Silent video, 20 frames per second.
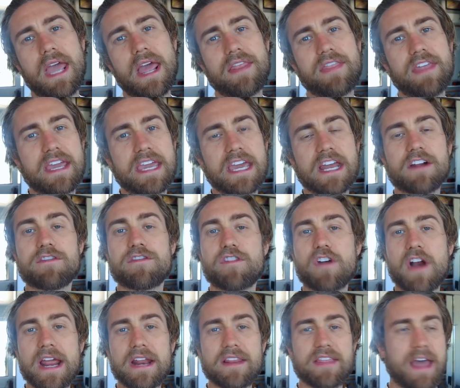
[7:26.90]
They get
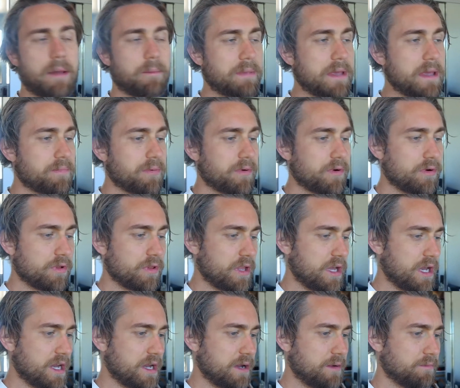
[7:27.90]
afraid that people,
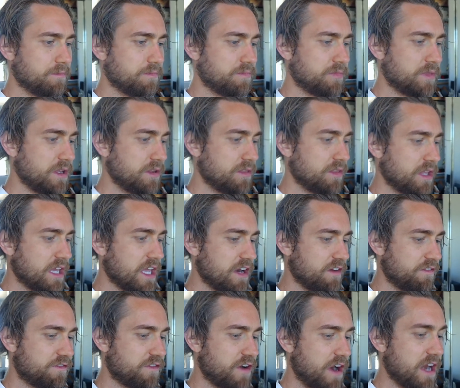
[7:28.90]
they get
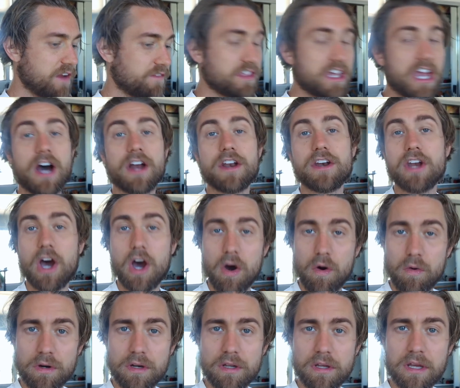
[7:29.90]
afraid of the
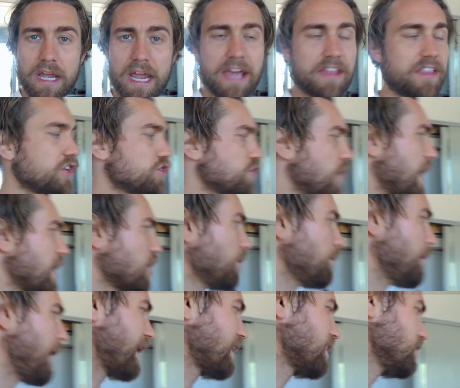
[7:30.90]
unknown, and they try to go
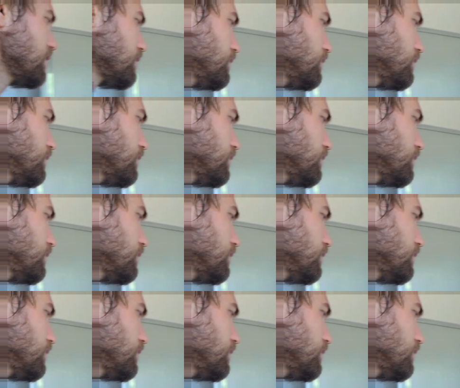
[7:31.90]
back into